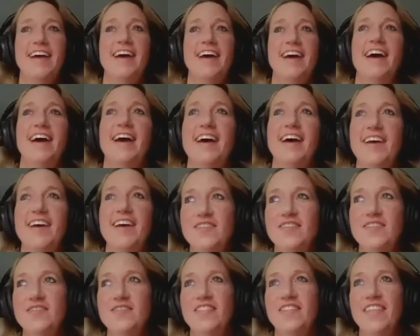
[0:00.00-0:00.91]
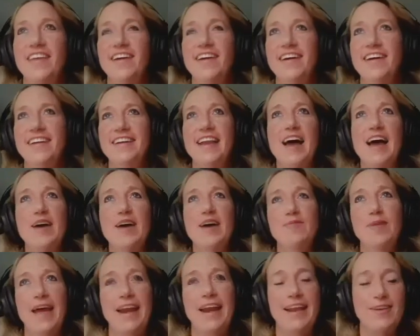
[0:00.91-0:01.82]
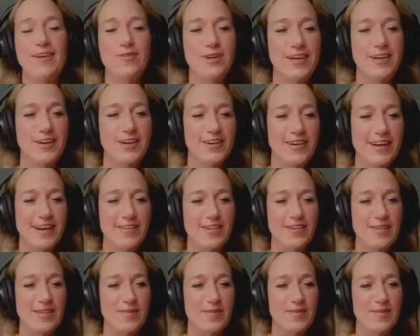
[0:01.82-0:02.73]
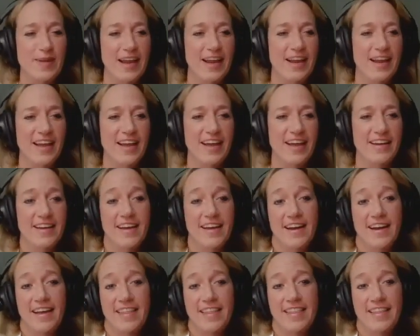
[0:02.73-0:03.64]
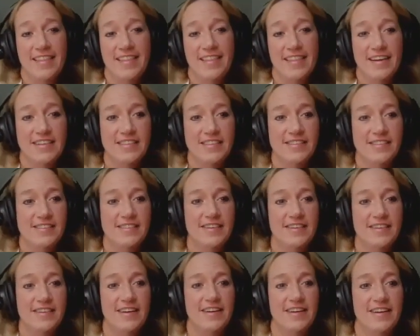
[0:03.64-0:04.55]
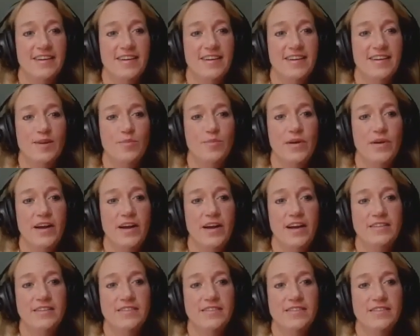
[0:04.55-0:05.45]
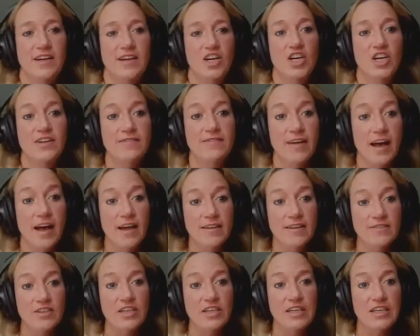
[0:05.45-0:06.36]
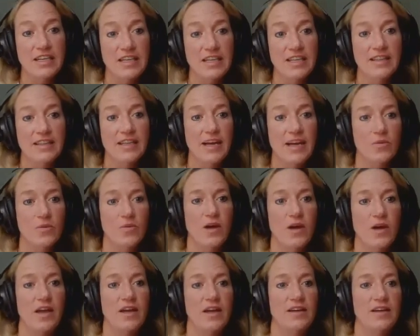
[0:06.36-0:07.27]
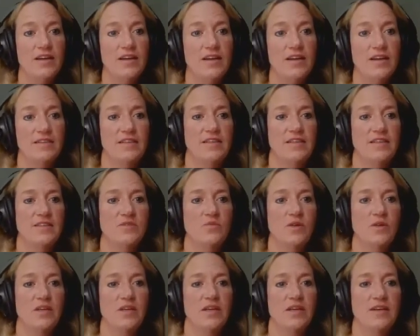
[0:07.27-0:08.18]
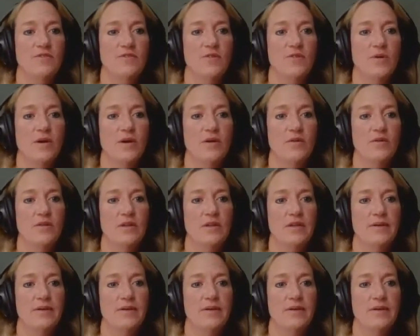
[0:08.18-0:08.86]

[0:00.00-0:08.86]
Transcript: not many would agree with me. And yet I think that's our brains are evolving in that way. And as we kind of grow